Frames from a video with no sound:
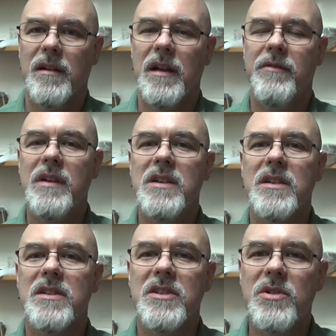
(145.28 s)

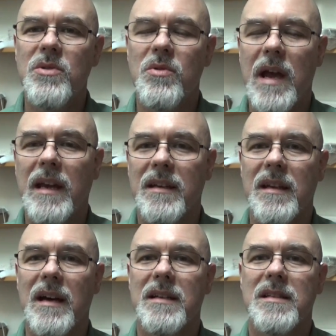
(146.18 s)
Ephesians 2, 8 and
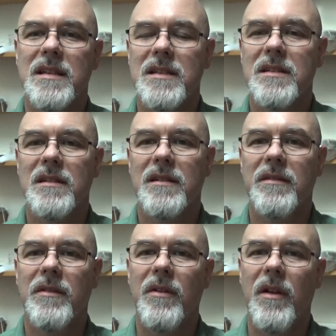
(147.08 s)
9 says,
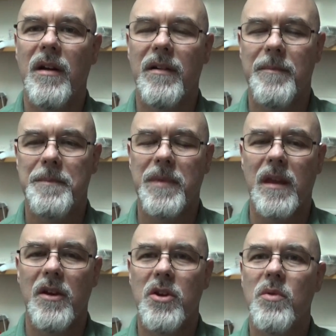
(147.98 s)

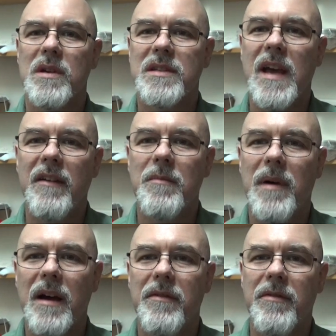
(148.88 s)
you were saved
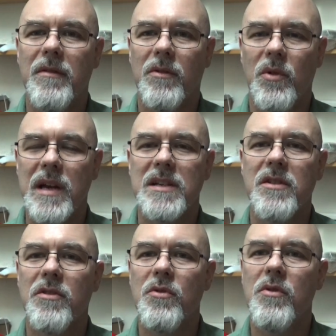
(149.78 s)
by grace
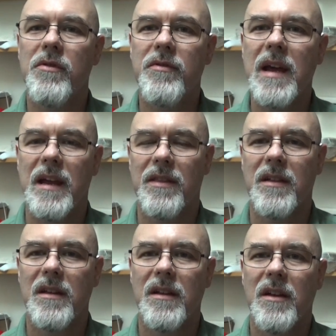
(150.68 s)
through faith,
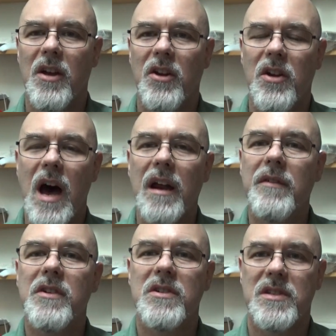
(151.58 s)
not
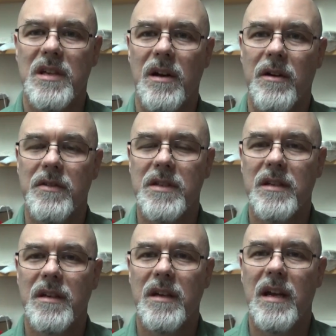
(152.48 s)
of yourselves.
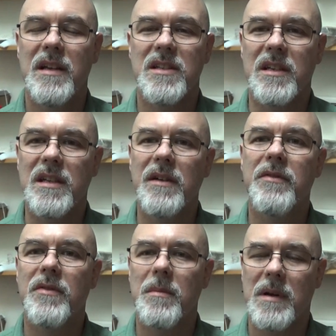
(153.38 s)
It is a gift
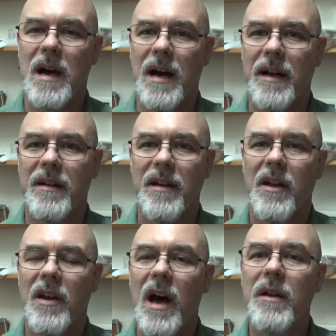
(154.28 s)
from God,
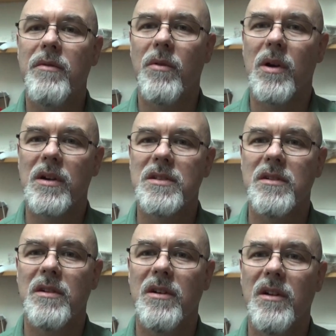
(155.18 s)
not of works,
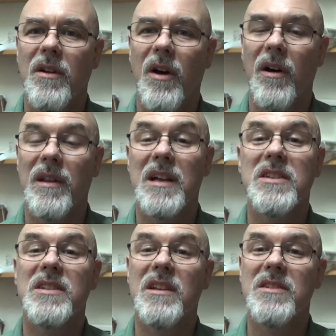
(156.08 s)

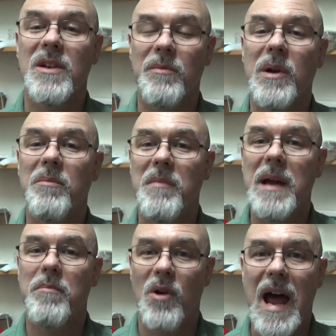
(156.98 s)
unless someone
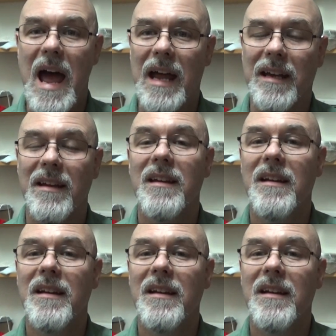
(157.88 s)
may brag.